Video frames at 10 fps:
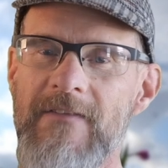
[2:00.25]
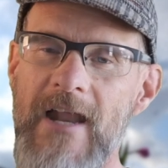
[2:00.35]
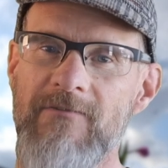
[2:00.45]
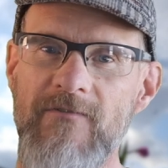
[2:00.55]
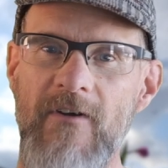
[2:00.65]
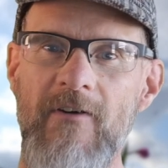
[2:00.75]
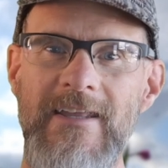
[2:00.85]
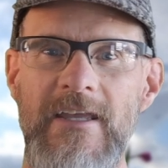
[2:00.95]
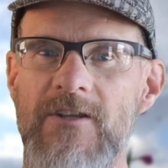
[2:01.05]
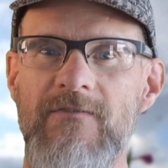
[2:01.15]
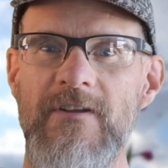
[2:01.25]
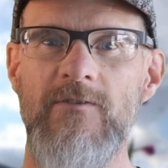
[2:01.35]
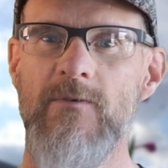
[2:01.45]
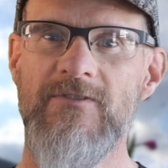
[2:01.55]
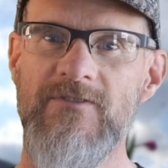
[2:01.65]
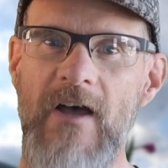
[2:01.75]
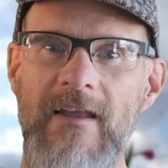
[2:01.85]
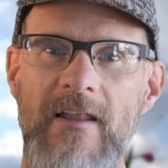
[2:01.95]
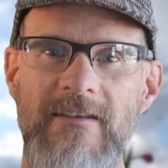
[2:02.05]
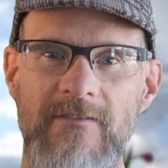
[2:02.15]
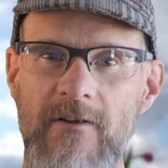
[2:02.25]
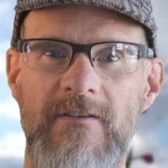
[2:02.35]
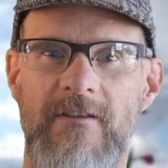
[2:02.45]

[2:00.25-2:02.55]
that have a very individual stylized look